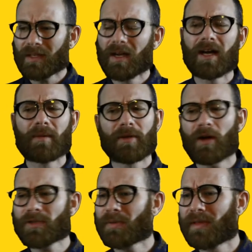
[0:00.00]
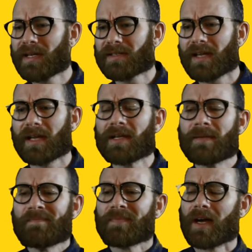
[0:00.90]
But also things like
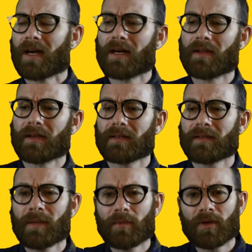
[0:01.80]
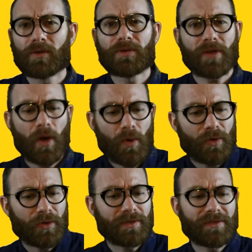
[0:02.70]
chemicals,
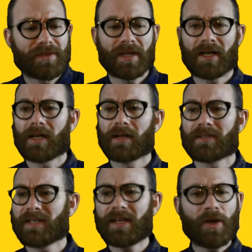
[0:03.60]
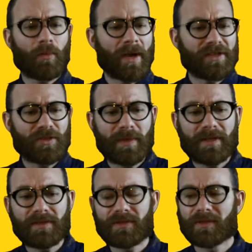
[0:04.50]
odors, seating
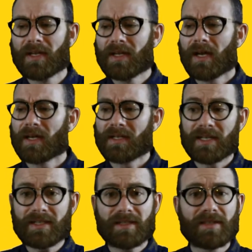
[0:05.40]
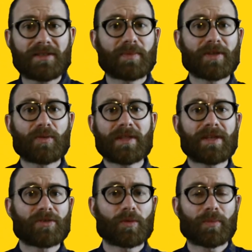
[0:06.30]
arrangements, distance between the
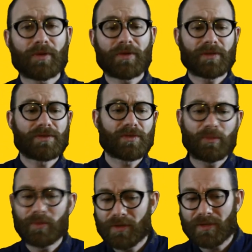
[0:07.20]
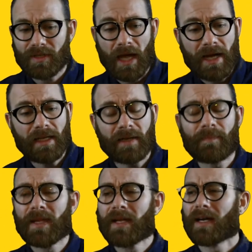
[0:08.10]
interpreter and the consumers, lighting,
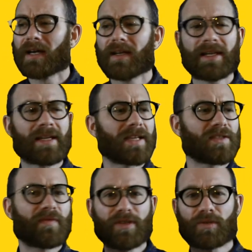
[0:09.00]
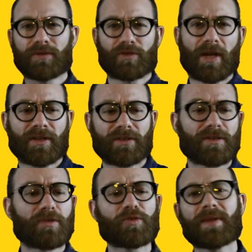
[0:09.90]
any kinds of visual distractions.
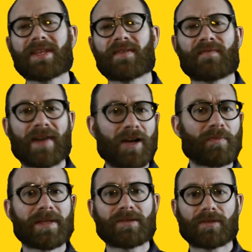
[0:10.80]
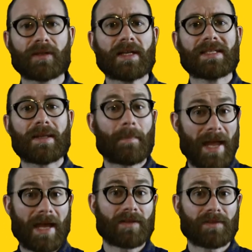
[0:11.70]
Those would be the environmental
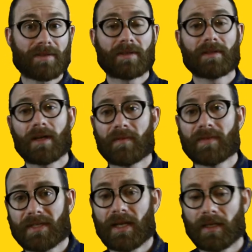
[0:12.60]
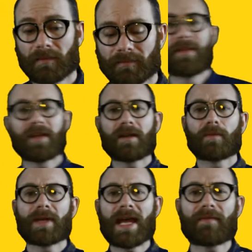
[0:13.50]
demands of a setting. And then
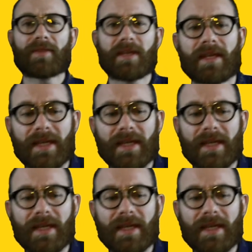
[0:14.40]
we have the